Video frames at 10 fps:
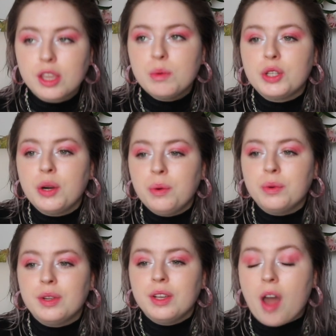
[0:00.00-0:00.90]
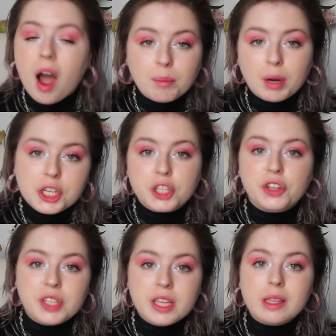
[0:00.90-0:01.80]
You don't not brush
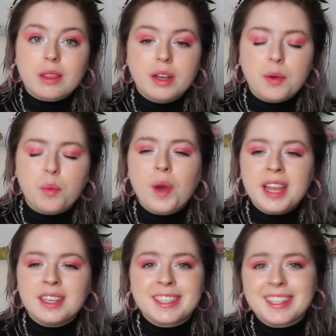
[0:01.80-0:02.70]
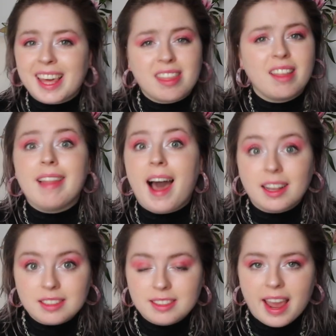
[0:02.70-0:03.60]
your teeth and wait until like the
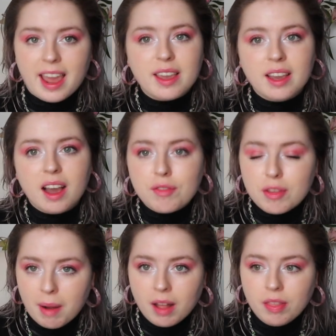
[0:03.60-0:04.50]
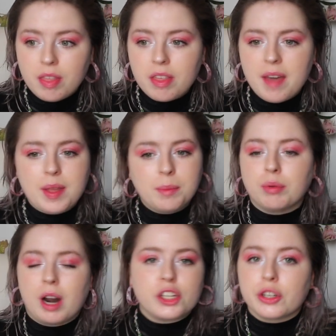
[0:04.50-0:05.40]
last day of the month and then
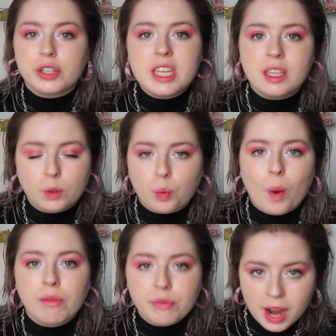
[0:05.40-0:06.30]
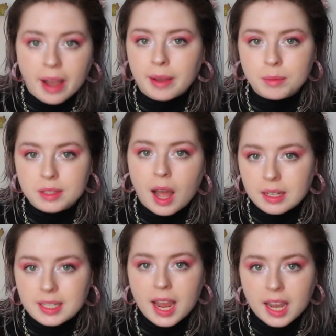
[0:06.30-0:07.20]
brush your teeth 12 times
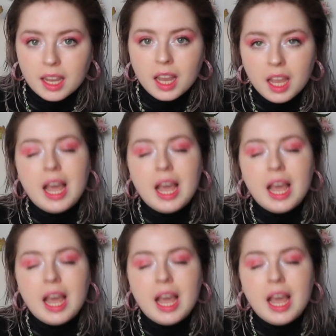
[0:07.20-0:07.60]
that day